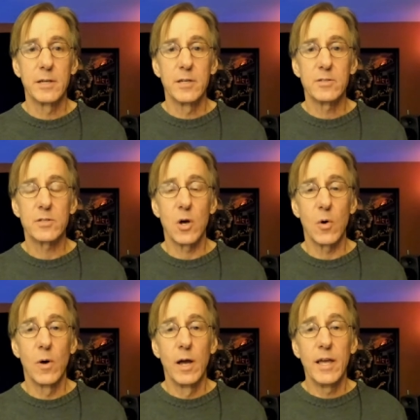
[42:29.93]

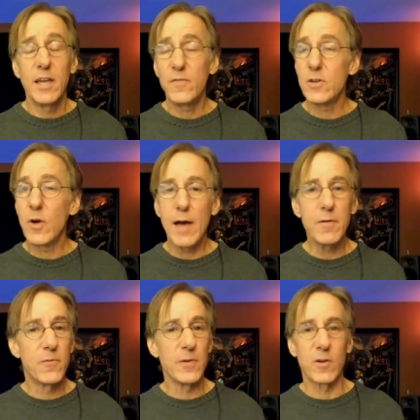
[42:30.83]
So if you have
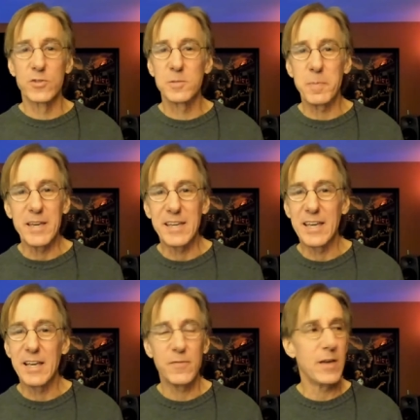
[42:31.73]
a fear of
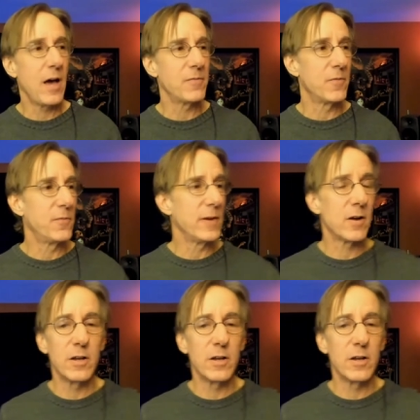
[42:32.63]
speaking, if you have a fear,